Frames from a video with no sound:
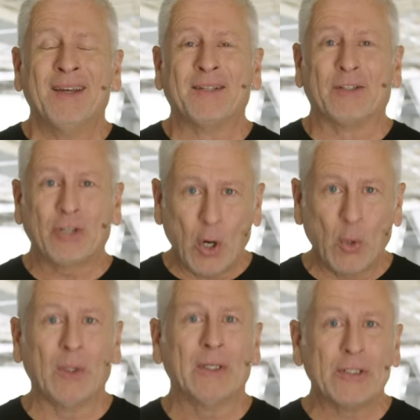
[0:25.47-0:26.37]
to
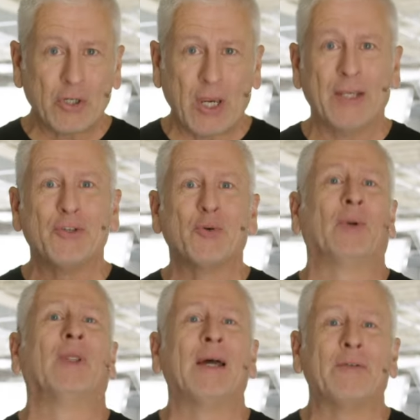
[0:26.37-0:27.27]
totally change your
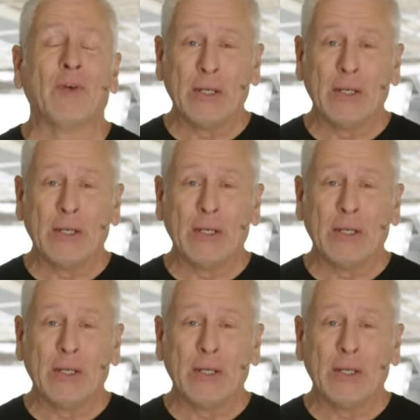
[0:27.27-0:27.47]
life.